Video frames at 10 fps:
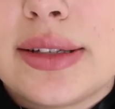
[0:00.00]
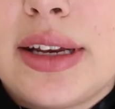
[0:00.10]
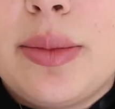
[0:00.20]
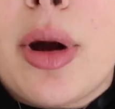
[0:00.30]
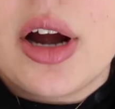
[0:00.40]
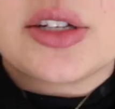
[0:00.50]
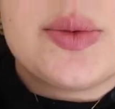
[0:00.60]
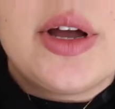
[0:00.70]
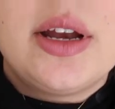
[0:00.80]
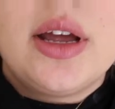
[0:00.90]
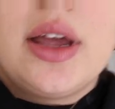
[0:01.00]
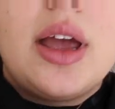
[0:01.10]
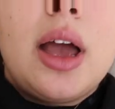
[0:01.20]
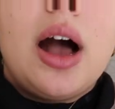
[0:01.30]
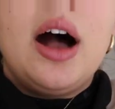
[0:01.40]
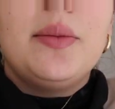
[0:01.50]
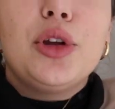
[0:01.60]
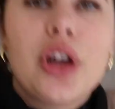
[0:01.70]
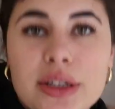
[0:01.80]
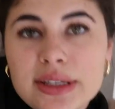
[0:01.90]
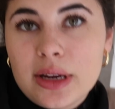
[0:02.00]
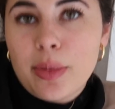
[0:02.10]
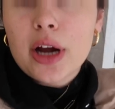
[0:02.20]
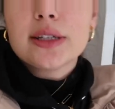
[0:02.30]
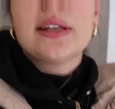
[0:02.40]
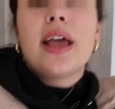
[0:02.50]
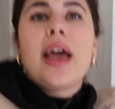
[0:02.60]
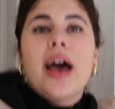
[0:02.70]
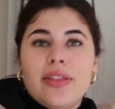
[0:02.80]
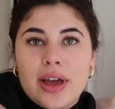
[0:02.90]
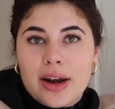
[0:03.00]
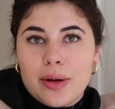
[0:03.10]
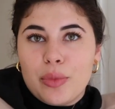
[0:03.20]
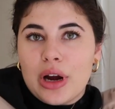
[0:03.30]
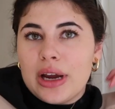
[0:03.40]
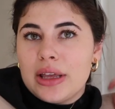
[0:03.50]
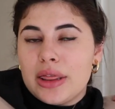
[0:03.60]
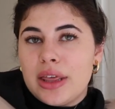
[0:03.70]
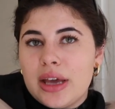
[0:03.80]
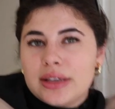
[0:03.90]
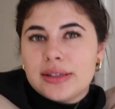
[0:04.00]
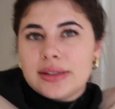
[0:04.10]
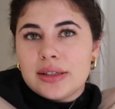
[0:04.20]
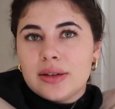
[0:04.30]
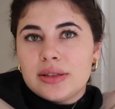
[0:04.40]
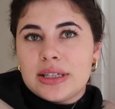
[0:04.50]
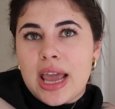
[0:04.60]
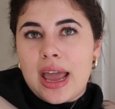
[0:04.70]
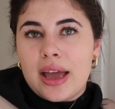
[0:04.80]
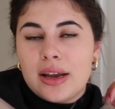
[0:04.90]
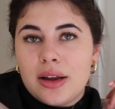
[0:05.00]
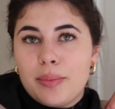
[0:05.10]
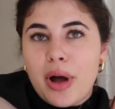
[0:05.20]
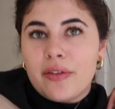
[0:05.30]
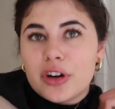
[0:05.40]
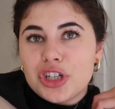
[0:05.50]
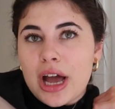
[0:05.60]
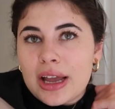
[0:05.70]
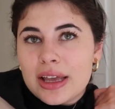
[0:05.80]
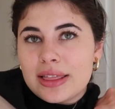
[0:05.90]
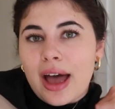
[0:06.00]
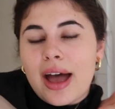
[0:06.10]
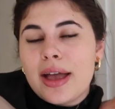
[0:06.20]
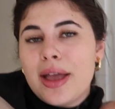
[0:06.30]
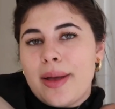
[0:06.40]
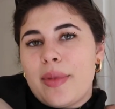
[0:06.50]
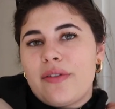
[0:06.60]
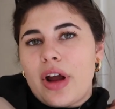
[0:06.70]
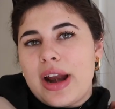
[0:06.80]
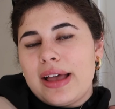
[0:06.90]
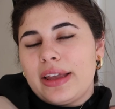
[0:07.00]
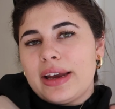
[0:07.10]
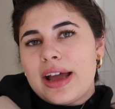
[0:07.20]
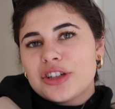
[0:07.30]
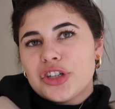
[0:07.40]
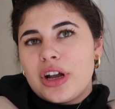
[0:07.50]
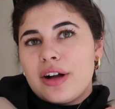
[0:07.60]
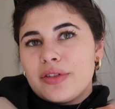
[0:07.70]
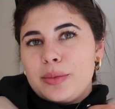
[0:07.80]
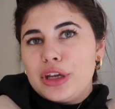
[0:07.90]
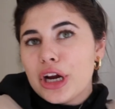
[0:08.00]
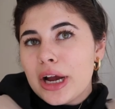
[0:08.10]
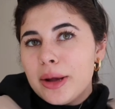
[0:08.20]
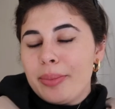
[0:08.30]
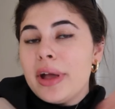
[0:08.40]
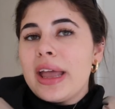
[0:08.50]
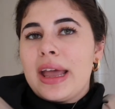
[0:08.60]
City Parks one, New York City Parks. And then I'm wearing this tan puffer jacket that my friend Eileen actually got from Europe